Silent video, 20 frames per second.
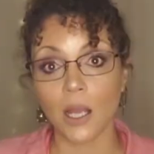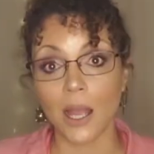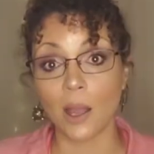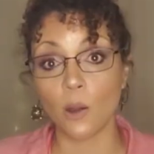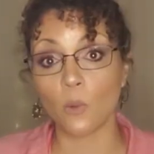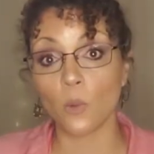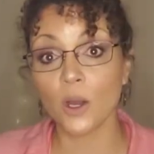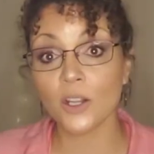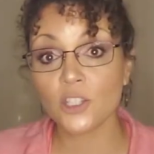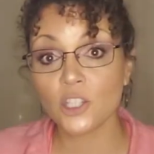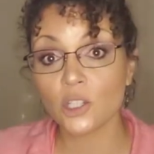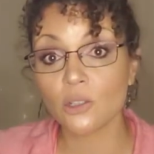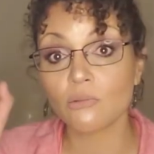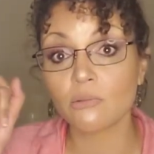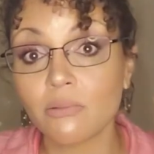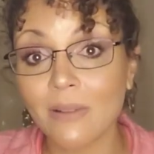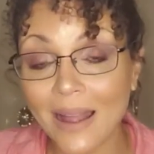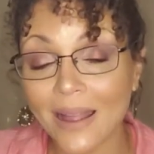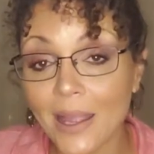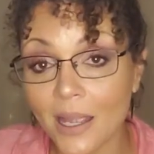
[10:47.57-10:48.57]
And once
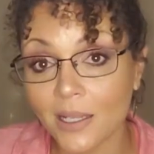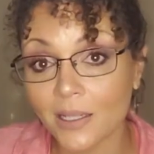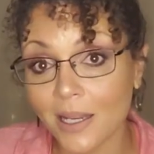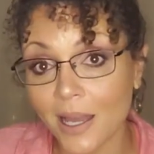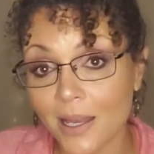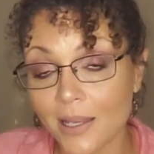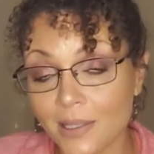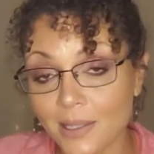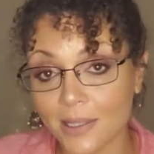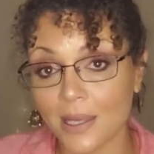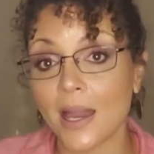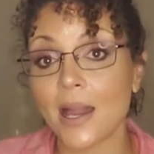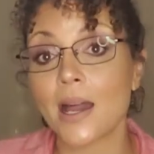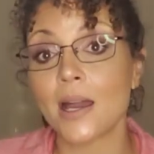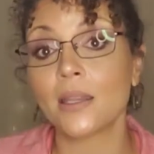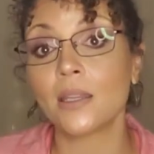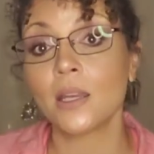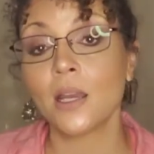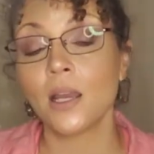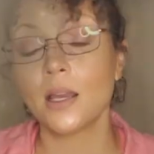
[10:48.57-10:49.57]
you recognize
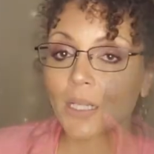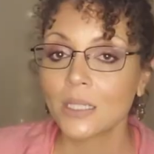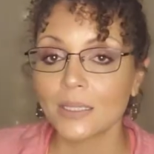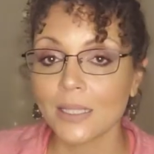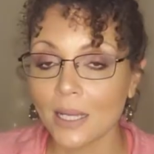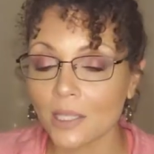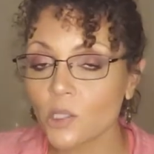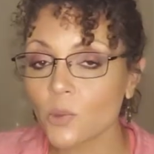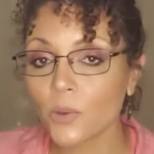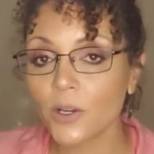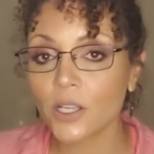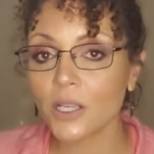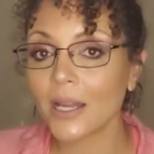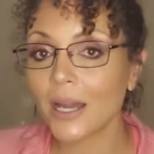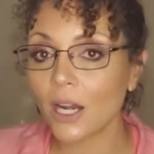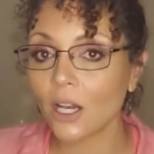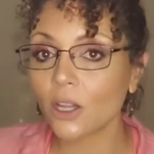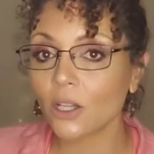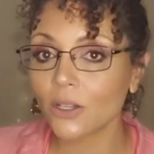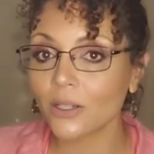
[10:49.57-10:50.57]
that, that's where you
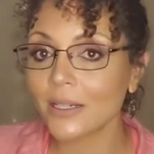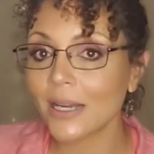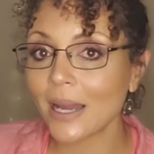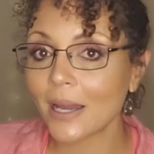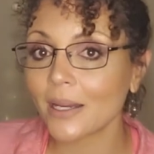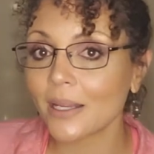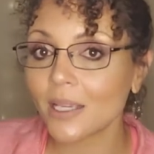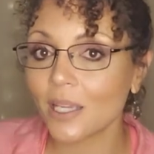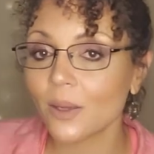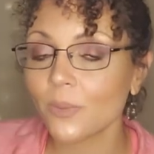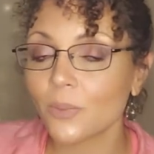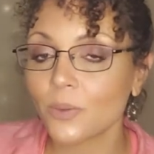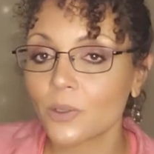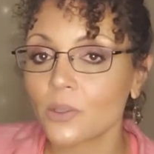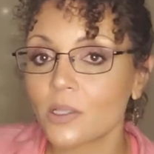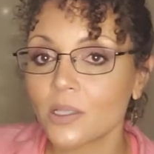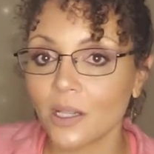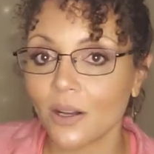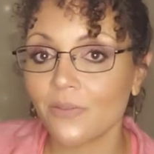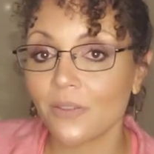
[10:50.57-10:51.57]
gotta learn how to keep
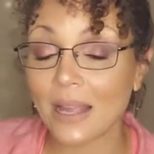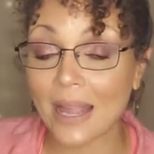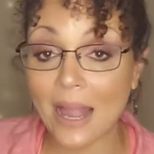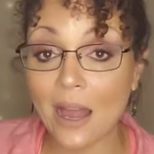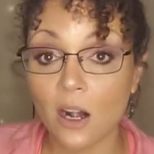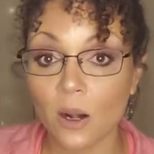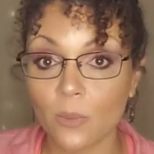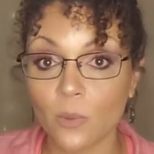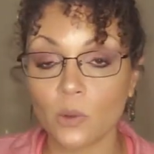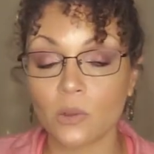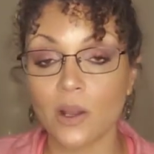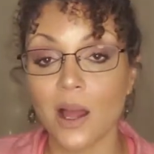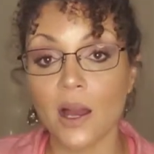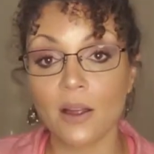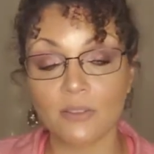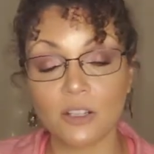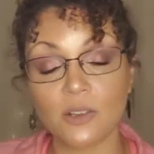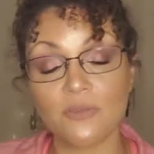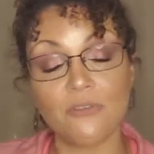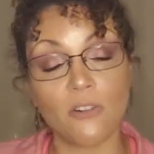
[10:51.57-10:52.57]
yourself accountable
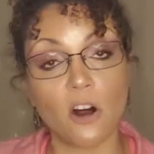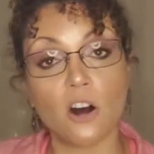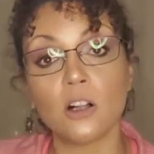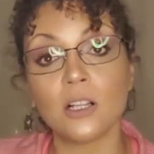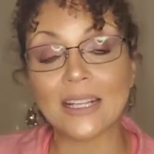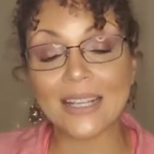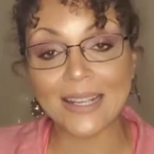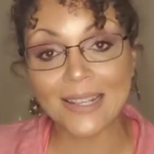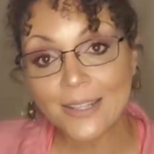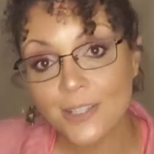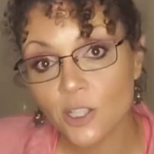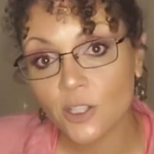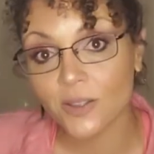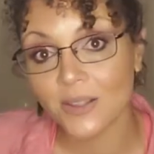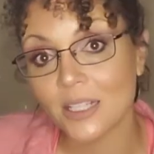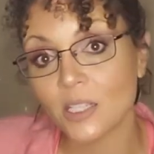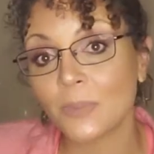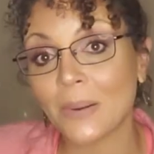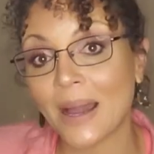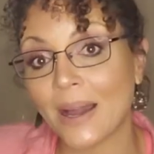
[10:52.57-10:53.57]
not to fall into
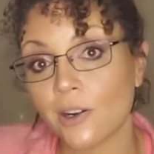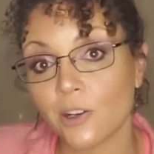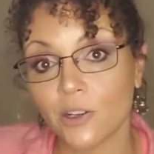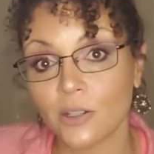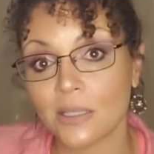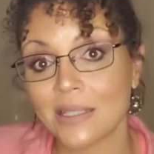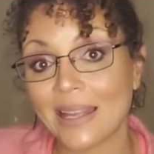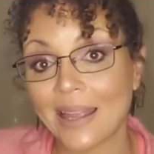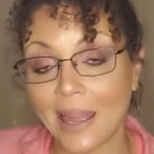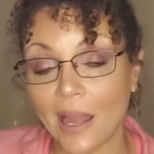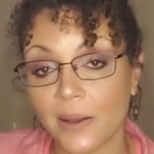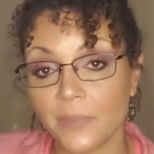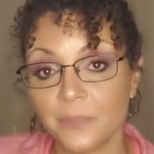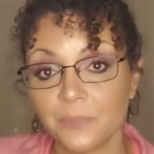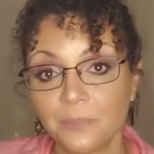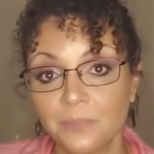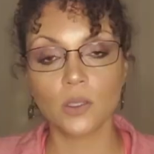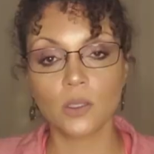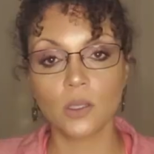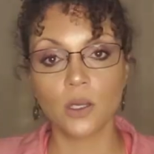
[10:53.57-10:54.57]
these patterns again.